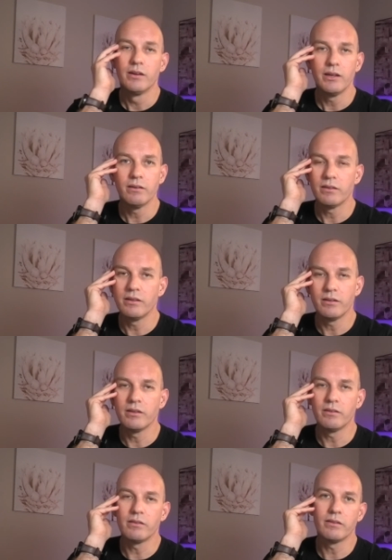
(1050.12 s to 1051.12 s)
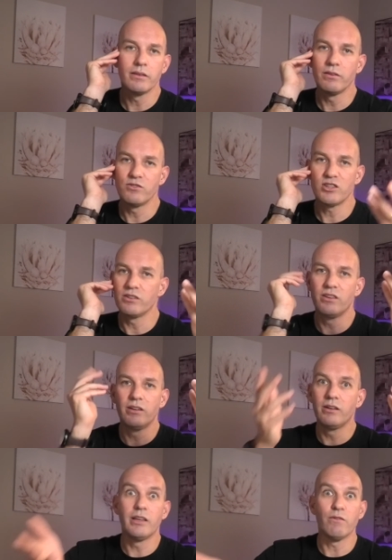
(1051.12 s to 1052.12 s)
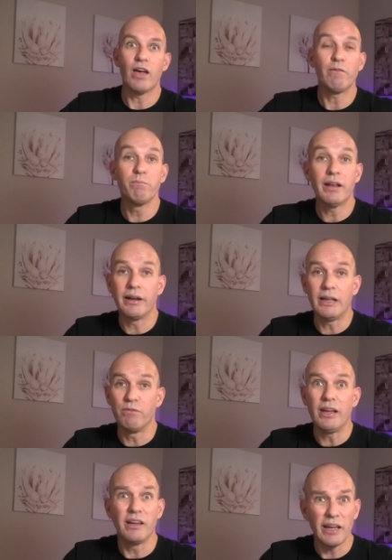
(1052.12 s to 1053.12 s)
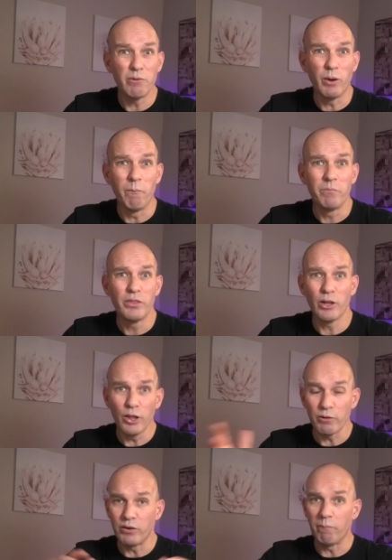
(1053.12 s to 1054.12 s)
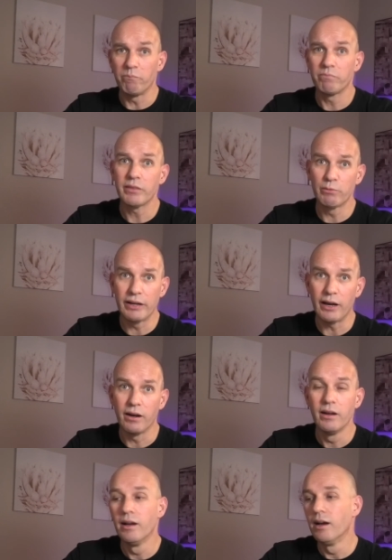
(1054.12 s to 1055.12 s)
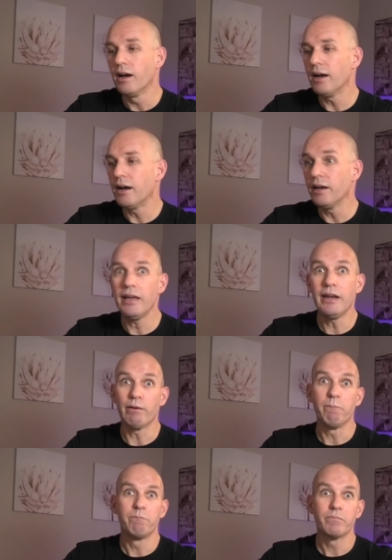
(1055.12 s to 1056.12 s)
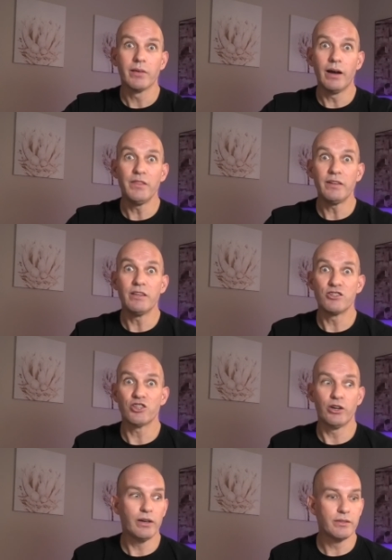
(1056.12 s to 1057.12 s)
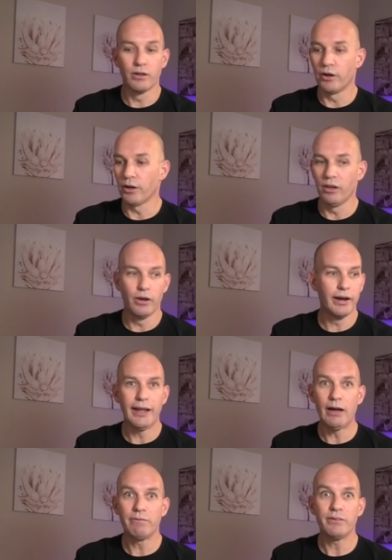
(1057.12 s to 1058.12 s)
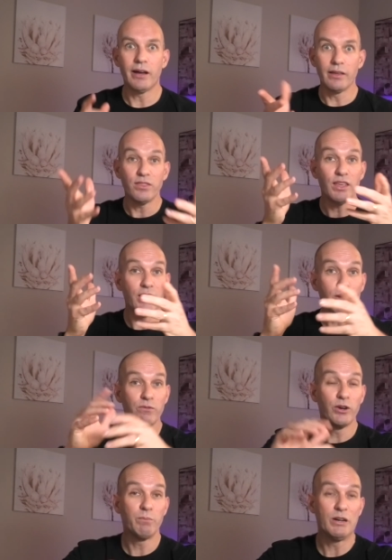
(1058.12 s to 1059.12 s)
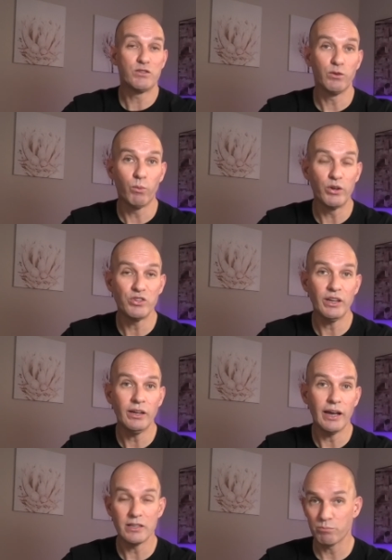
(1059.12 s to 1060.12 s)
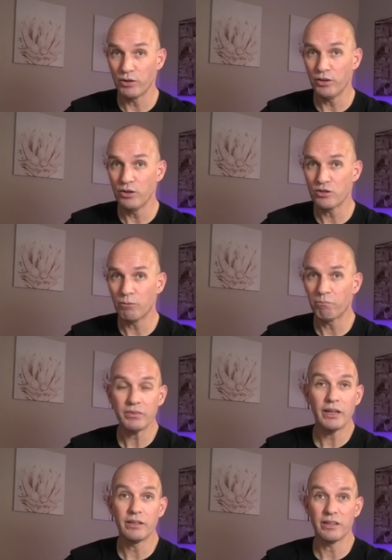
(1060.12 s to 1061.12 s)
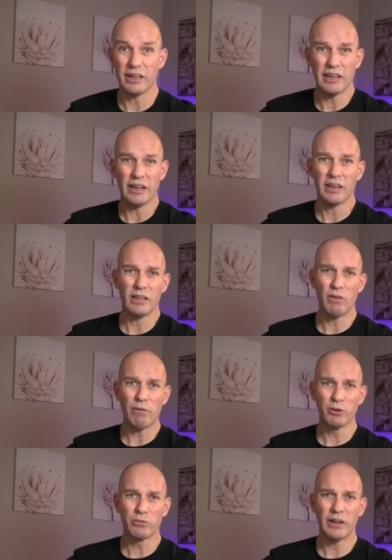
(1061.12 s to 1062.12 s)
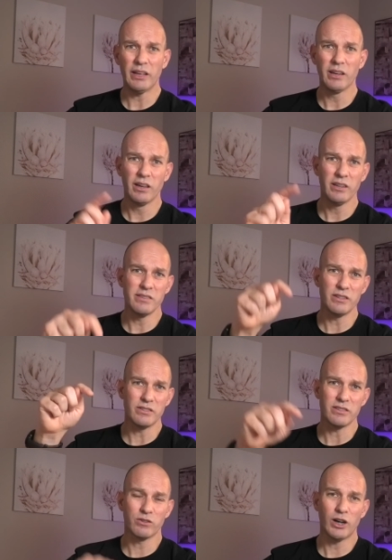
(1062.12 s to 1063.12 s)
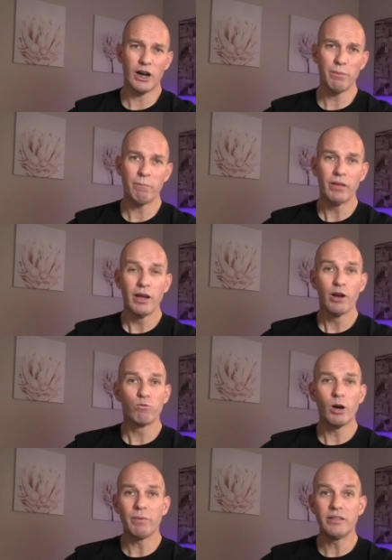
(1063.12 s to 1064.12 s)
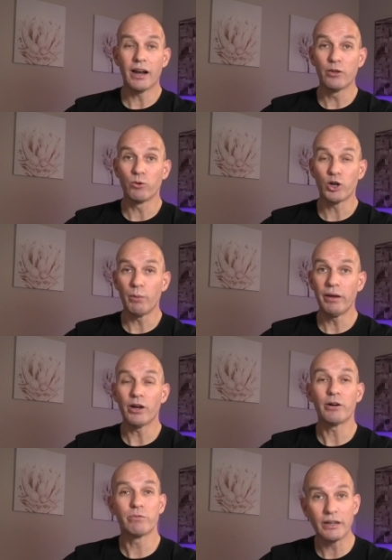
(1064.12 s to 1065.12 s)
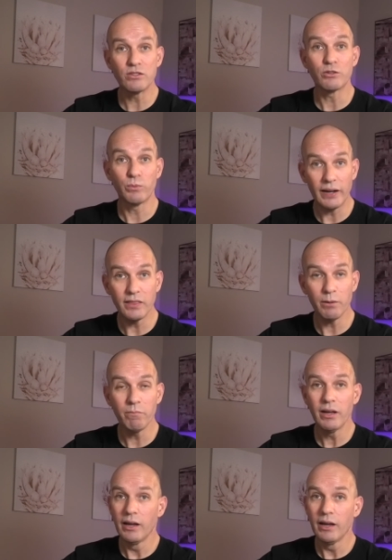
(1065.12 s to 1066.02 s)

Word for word: if you haven't been in an EV, get in one. They're a lot of fun. They really are. Uh, anyway, I think this show has gone on long enough. I thank you very much for watching, as per usual. And again, if you haven't already, consider subscribing. Write me down a little comment. I really do read them.